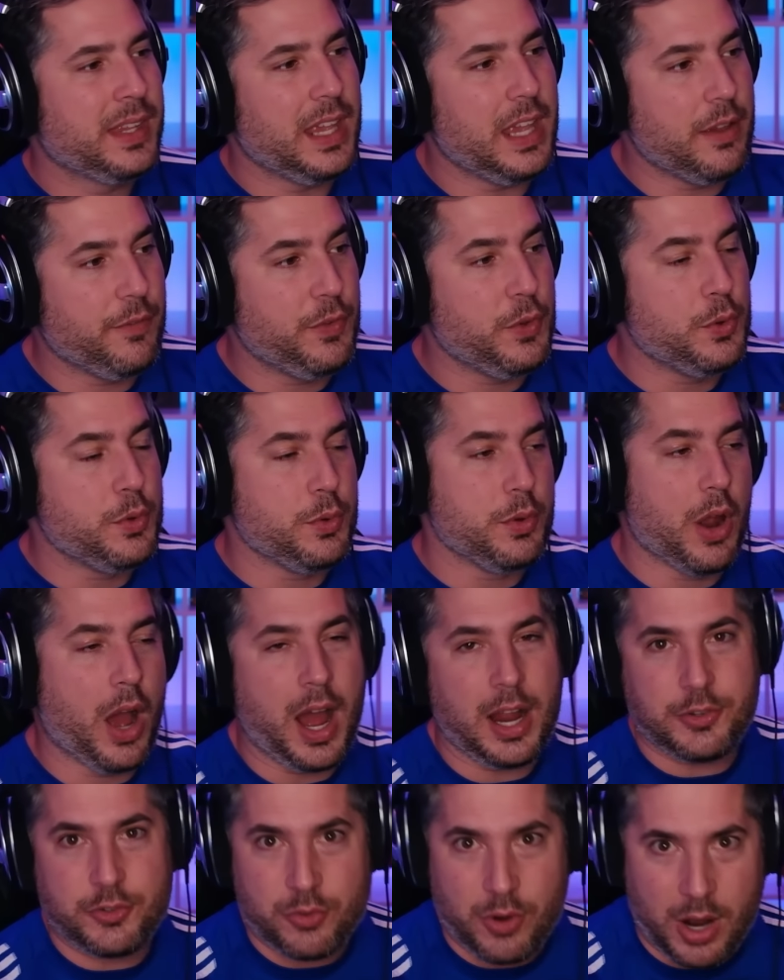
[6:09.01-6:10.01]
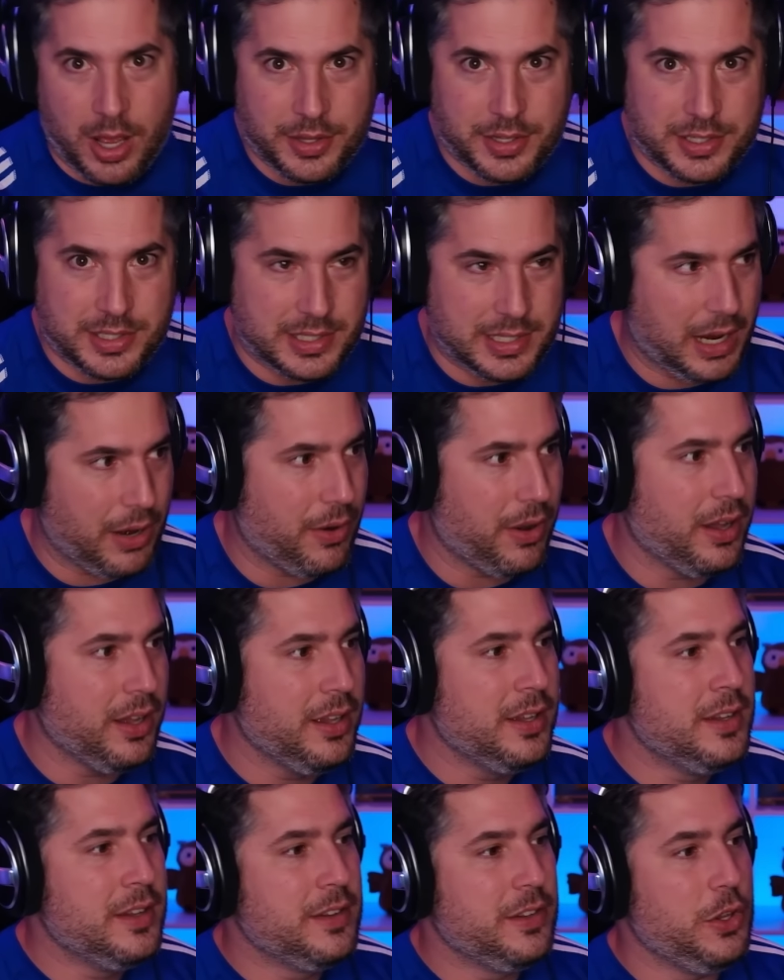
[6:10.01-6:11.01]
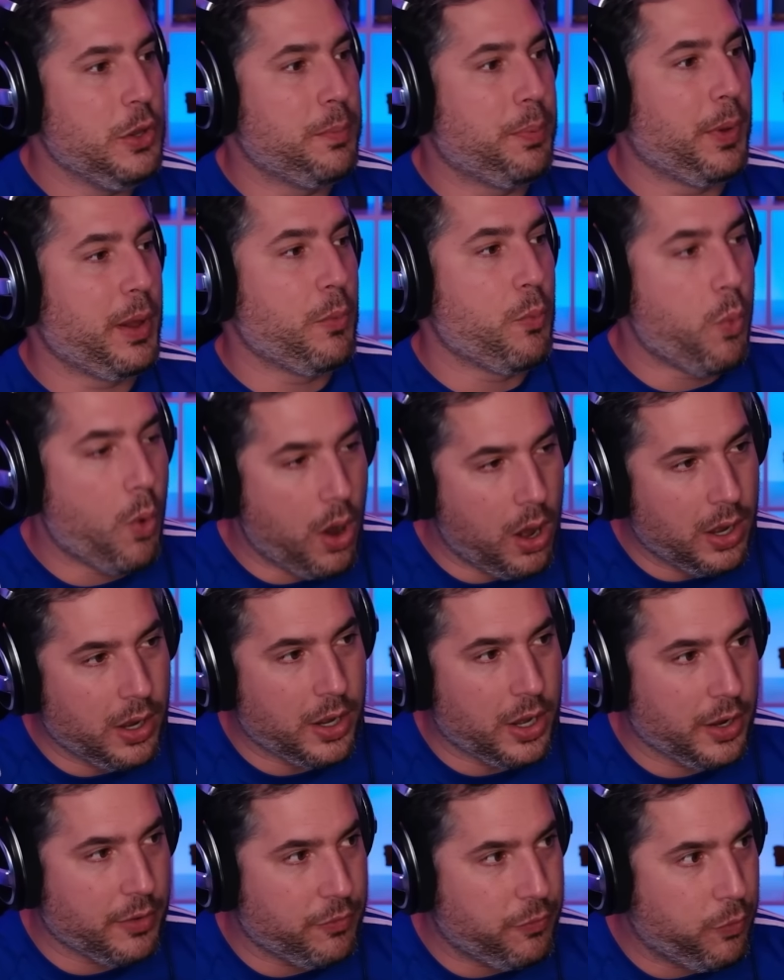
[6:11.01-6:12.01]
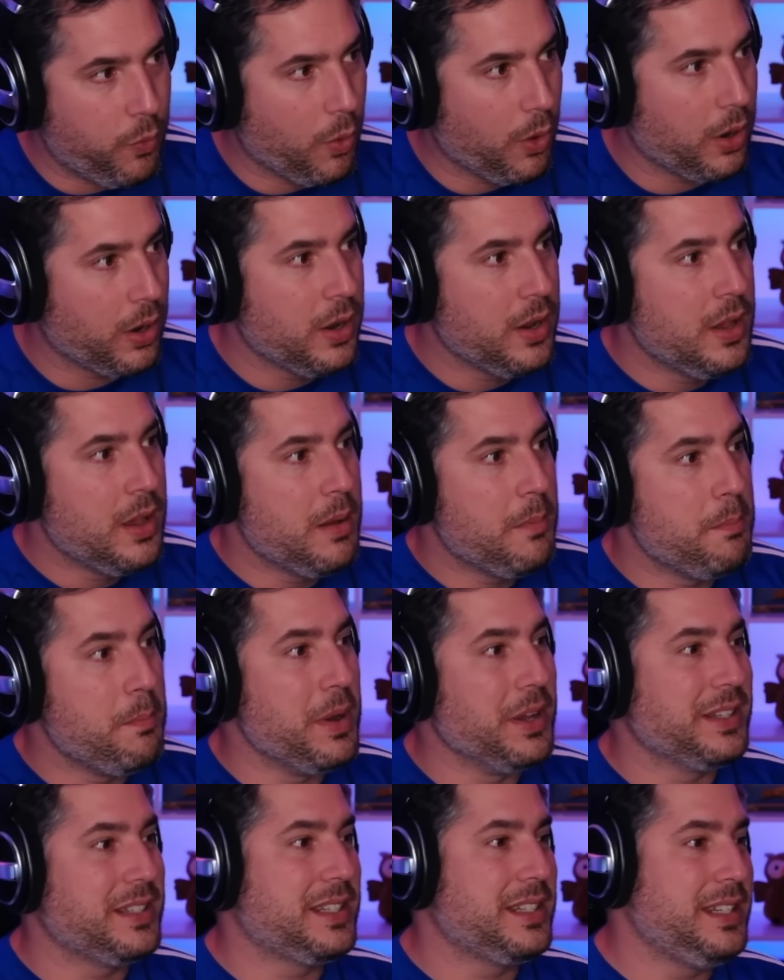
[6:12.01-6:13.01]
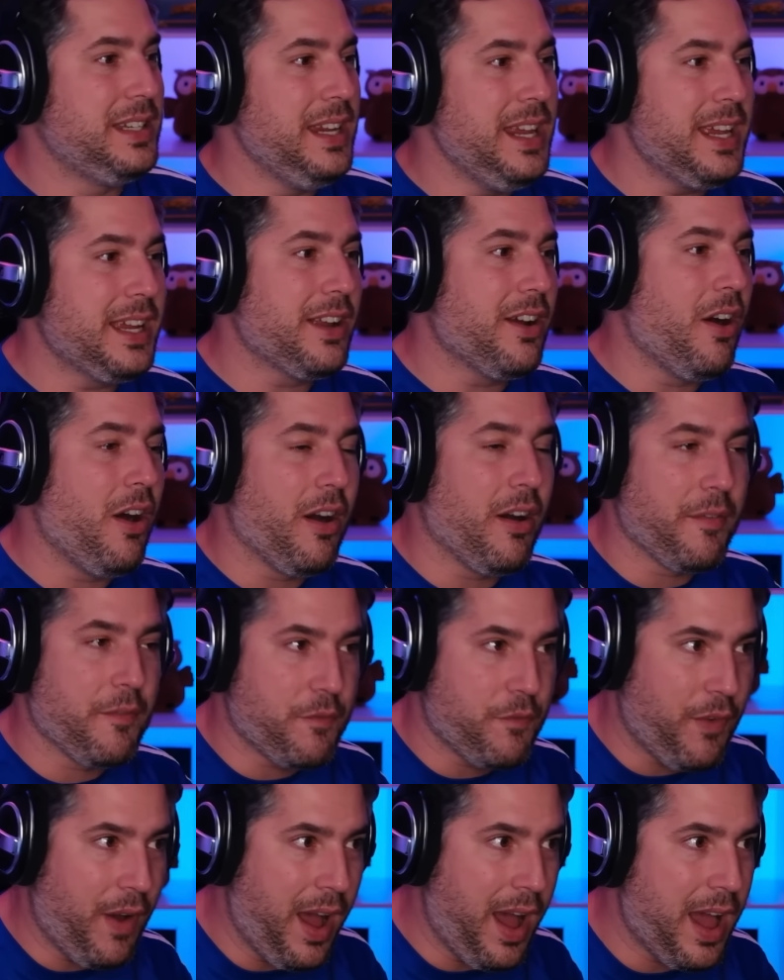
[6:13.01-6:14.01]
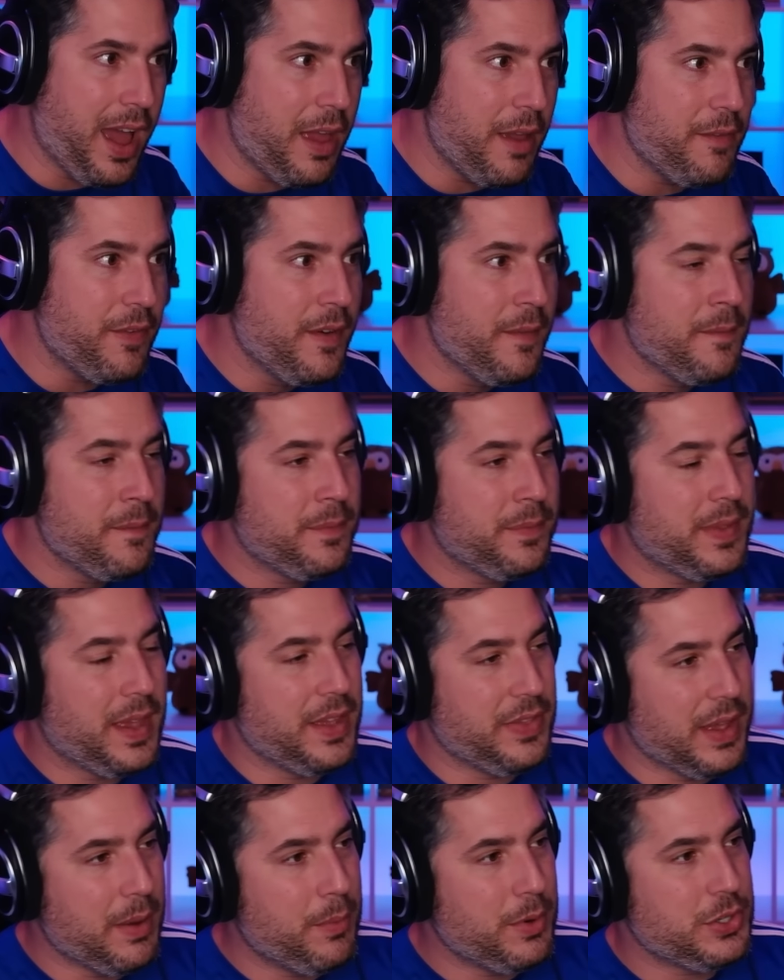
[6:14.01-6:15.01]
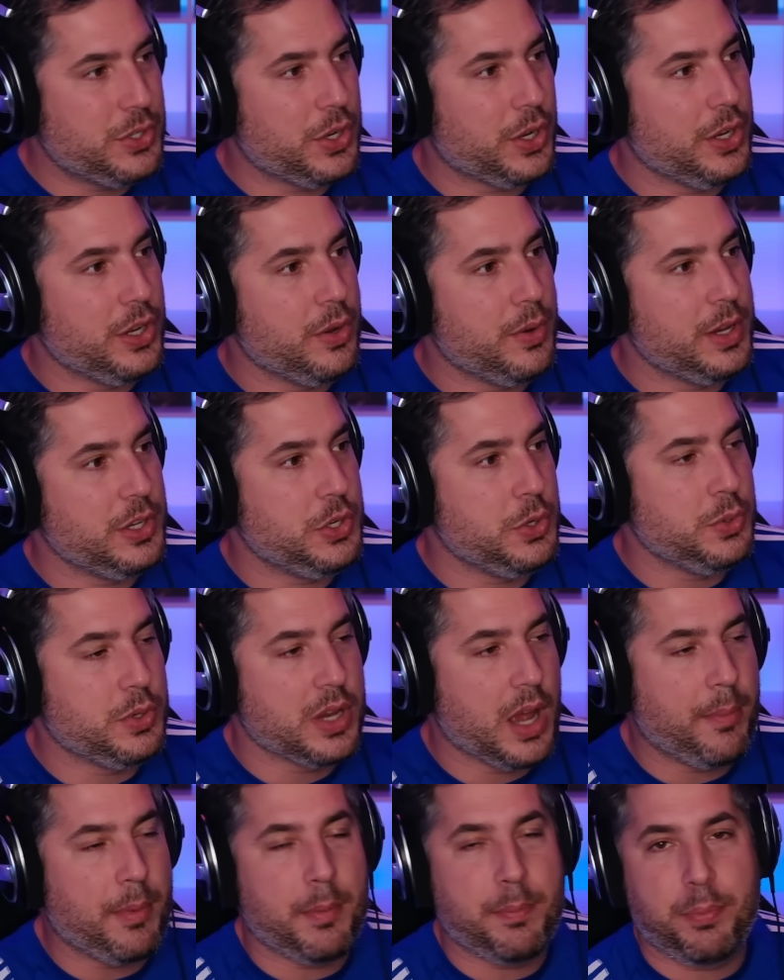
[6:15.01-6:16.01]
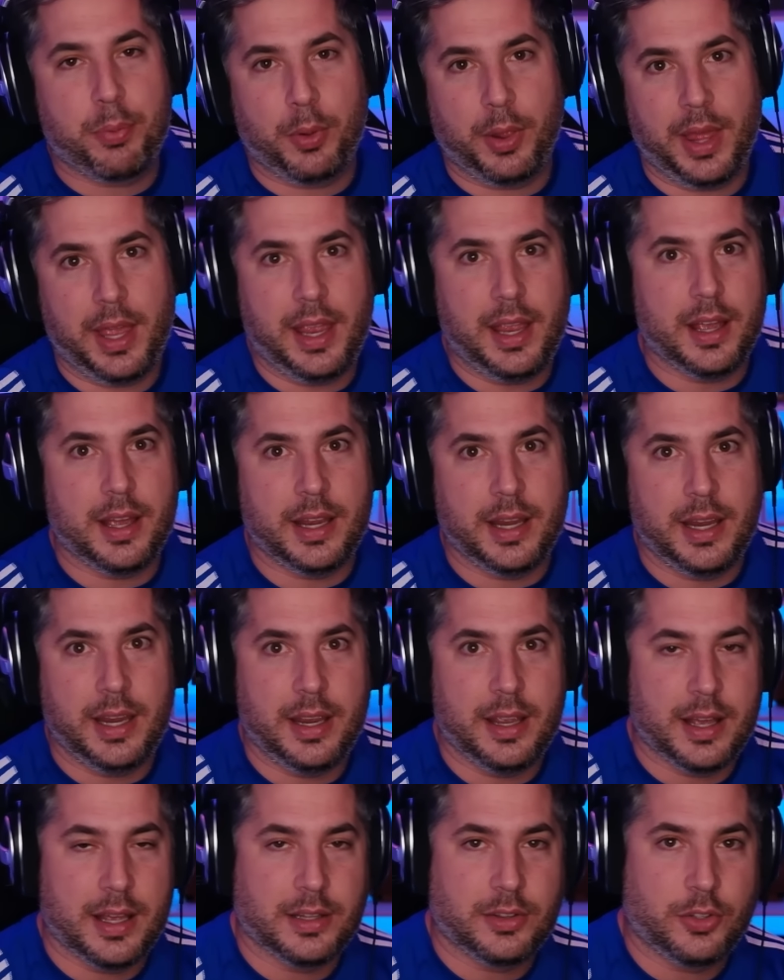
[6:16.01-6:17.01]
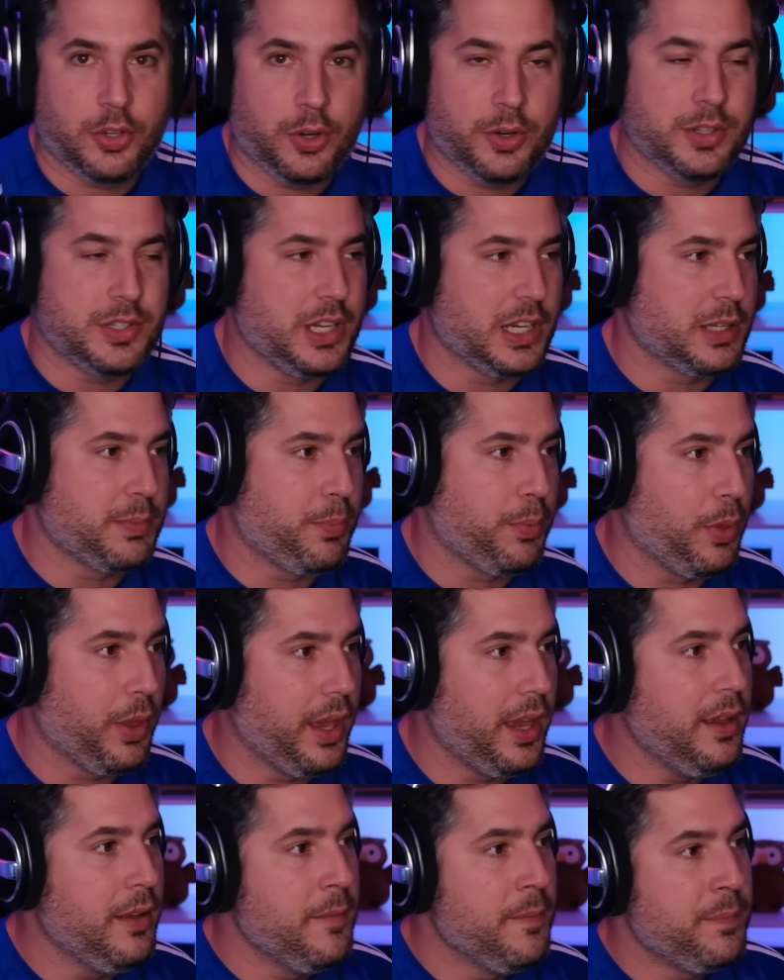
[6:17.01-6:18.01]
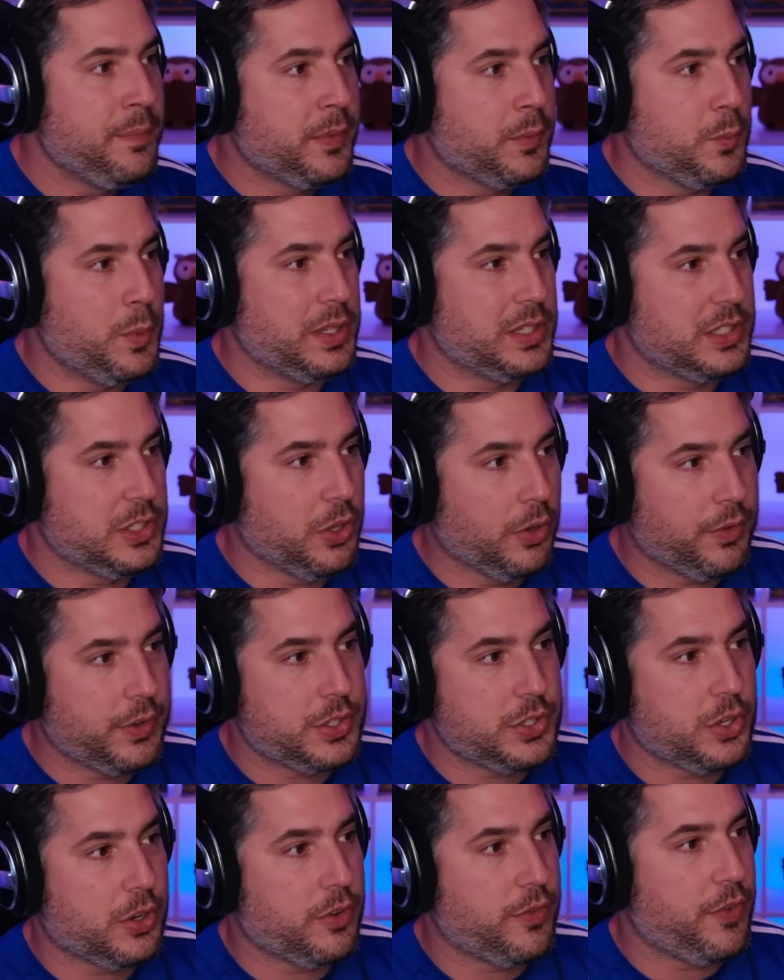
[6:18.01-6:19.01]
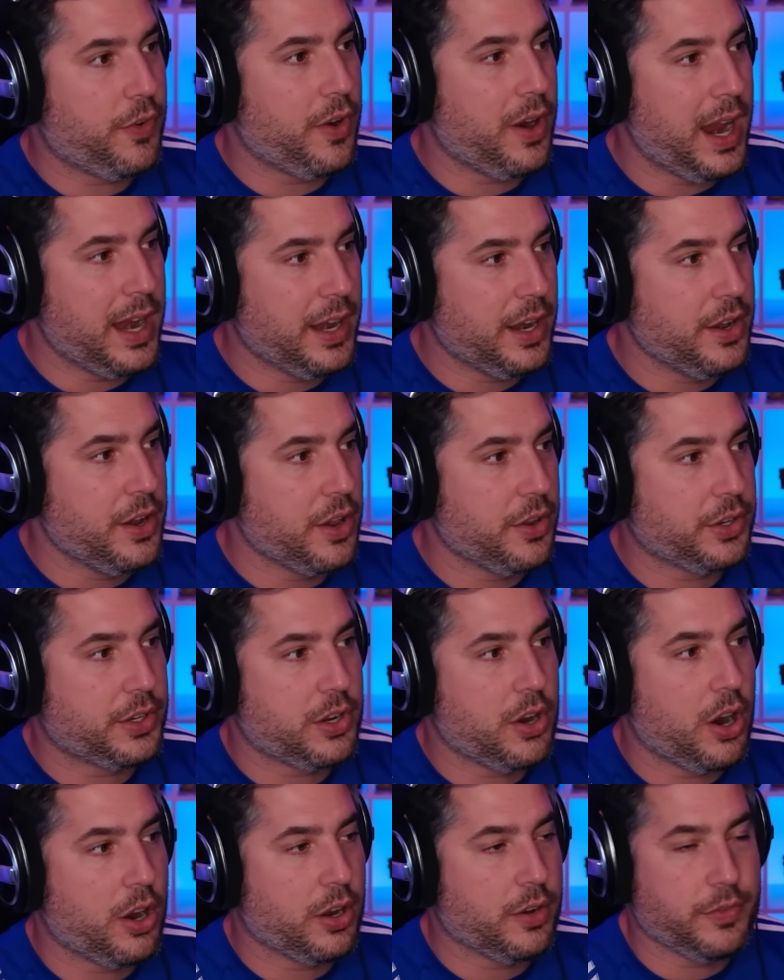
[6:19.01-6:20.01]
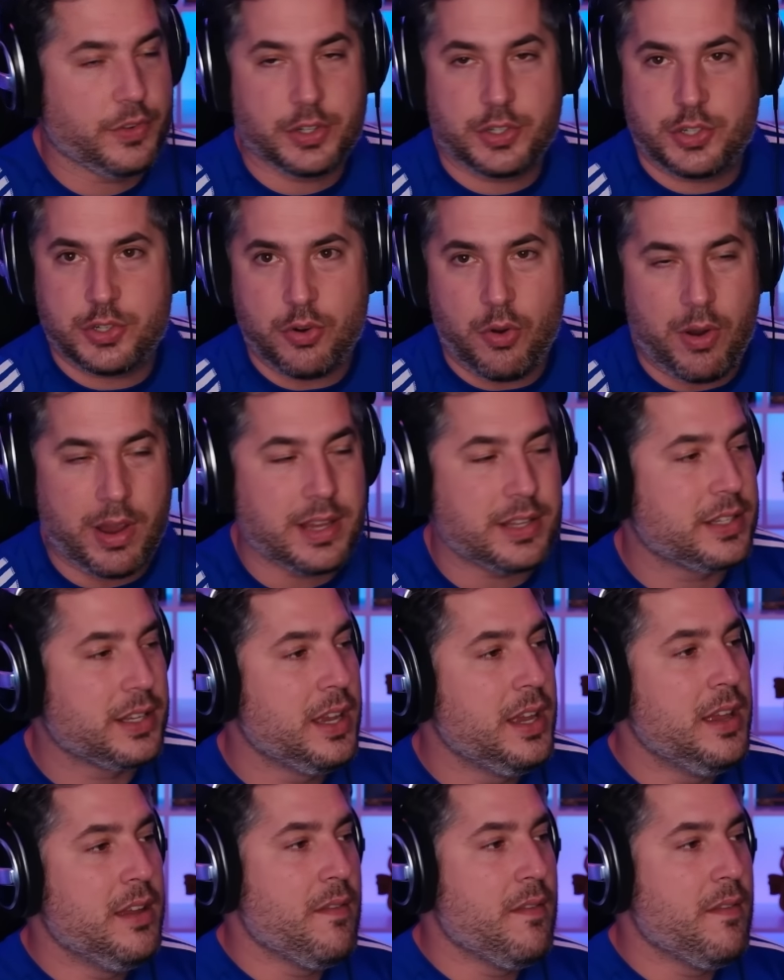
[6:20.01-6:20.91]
If you do not draw the Sera, you play Wong on 4, Mystique on 5, and then what you can do is you double play a uh, turn 6 play with Silver Surfer and another card of your choice.